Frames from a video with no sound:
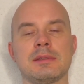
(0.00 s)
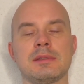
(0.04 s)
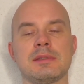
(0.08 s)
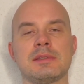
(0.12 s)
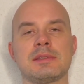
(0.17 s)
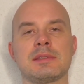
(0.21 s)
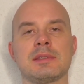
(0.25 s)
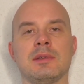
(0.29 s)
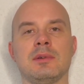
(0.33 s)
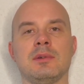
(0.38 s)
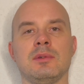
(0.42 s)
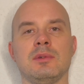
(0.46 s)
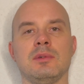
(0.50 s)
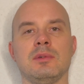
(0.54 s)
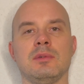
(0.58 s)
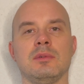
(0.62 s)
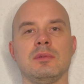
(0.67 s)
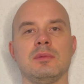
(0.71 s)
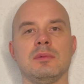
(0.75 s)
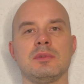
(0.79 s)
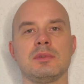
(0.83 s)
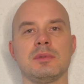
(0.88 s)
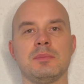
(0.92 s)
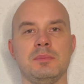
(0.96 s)

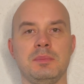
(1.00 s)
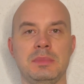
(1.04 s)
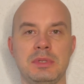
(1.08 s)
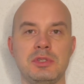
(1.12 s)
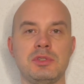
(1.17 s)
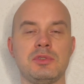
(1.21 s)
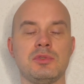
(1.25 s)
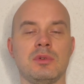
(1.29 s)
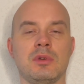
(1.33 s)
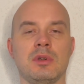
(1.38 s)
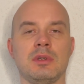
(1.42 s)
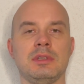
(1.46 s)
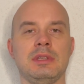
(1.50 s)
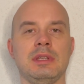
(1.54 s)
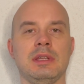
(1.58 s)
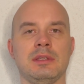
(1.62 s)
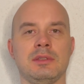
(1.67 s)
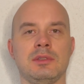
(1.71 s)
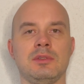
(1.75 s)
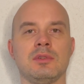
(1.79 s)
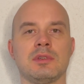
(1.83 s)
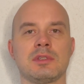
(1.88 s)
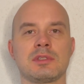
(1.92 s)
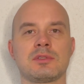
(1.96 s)
So be sure
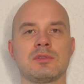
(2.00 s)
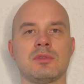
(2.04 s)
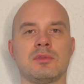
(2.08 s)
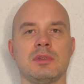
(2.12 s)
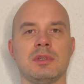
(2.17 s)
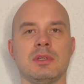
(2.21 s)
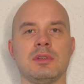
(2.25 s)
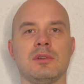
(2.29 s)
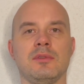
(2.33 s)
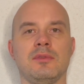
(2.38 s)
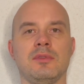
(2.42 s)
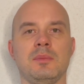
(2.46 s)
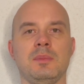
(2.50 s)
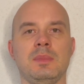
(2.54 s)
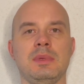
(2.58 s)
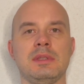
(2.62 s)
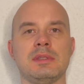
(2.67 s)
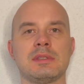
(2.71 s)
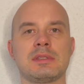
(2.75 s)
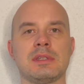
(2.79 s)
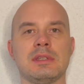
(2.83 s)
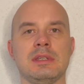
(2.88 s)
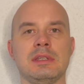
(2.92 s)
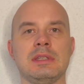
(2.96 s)
that you are storing coffee
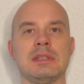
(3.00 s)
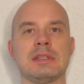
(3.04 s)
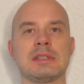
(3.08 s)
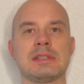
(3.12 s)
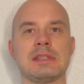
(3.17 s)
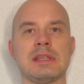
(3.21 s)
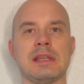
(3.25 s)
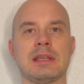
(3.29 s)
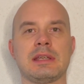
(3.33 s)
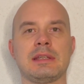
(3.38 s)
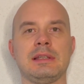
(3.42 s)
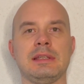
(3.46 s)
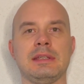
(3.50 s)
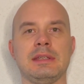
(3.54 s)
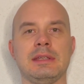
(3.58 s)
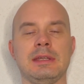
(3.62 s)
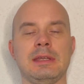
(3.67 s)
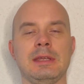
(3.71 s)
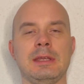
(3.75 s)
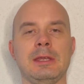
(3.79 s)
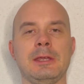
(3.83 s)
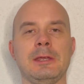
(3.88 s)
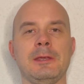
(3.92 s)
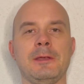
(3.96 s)
beans in exactly
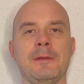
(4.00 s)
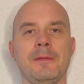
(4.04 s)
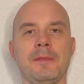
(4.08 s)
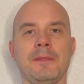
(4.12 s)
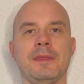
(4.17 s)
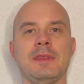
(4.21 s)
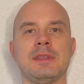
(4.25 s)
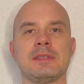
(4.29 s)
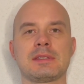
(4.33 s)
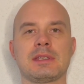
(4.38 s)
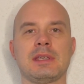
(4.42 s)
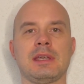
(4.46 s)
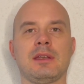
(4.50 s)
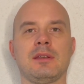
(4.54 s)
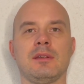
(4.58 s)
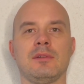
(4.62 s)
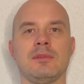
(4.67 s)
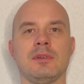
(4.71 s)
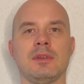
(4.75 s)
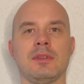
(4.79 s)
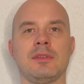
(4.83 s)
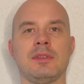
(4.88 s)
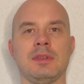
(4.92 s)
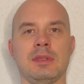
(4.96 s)
this kind of
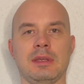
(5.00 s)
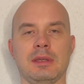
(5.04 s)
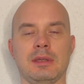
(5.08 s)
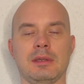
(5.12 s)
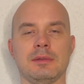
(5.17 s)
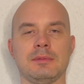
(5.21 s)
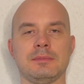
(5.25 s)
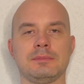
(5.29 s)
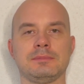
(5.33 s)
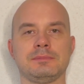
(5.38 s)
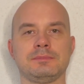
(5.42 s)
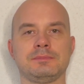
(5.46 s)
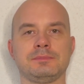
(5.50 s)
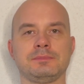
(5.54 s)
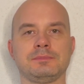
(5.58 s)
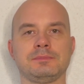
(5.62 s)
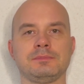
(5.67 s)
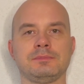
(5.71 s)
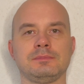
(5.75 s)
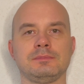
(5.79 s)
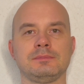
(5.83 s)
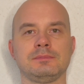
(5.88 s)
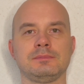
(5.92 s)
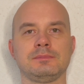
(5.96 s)
a thing.
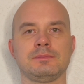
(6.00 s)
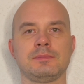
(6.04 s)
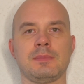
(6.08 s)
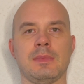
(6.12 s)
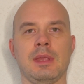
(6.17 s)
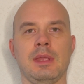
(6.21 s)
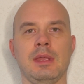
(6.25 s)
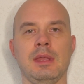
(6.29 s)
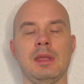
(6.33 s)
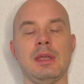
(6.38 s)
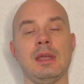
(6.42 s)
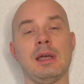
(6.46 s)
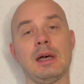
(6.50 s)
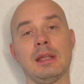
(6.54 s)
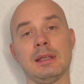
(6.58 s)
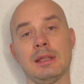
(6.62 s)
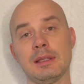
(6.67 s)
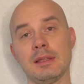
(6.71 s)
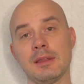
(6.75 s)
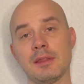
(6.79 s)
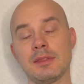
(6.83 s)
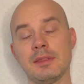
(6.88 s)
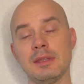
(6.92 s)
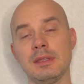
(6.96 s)

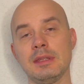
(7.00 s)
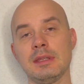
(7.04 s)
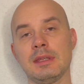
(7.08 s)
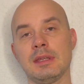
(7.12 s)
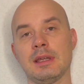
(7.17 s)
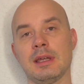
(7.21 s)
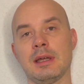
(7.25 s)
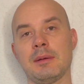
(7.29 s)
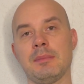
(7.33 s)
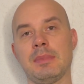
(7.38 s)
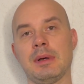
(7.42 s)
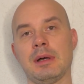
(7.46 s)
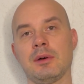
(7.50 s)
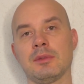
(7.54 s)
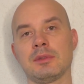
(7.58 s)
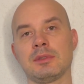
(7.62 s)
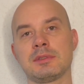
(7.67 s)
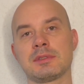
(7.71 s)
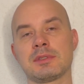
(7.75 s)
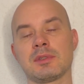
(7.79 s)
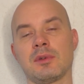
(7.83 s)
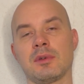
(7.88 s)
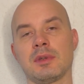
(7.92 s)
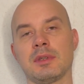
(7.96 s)
Another thing about
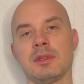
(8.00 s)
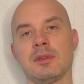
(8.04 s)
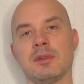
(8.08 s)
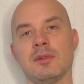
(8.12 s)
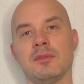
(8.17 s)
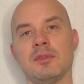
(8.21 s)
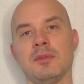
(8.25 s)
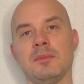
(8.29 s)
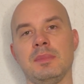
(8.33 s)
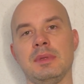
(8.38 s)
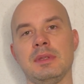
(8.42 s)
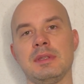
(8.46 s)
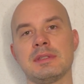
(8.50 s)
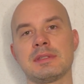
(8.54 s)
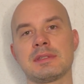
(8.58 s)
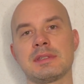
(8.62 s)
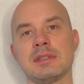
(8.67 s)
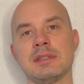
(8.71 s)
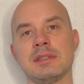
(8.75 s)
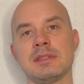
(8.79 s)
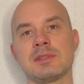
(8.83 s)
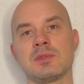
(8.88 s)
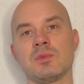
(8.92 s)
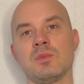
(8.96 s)
storing coffee beans
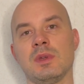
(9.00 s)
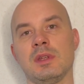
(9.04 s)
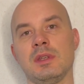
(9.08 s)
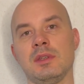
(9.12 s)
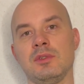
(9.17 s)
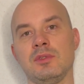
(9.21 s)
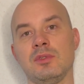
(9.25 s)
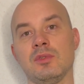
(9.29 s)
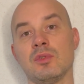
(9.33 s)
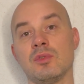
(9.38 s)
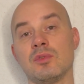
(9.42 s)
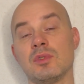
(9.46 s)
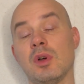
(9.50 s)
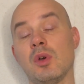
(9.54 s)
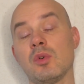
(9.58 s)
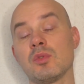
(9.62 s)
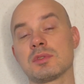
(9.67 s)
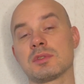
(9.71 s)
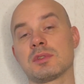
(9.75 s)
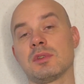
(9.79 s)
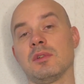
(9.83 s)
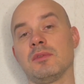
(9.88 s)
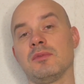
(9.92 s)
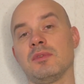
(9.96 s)
is when you
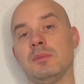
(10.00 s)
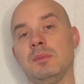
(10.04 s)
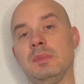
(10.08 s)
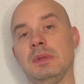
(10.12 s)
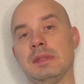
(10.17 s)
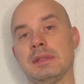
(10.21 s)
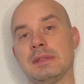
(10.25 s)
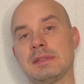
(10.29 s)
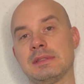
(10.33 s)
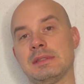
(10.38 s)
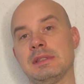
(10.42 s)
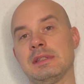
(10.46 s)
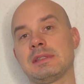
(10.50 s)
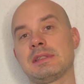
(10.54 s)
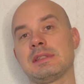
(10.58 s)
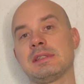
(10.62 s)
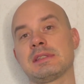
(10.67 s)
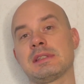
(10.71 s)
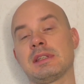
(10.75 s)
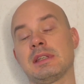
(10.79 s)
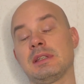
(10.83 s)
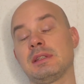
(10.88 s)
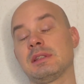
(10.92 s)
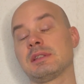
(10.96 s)
roast coffee beans. This is
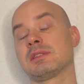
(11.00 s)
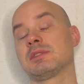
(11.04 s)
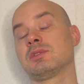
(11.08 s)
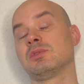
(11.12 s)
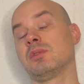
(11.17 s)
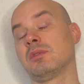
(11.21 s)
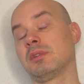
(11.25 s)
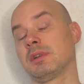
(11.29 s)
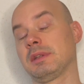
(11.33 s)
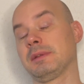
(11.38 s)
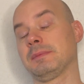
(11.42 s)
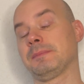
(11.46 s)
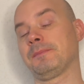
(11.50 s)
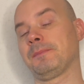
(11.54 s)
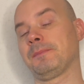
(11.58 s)
another story.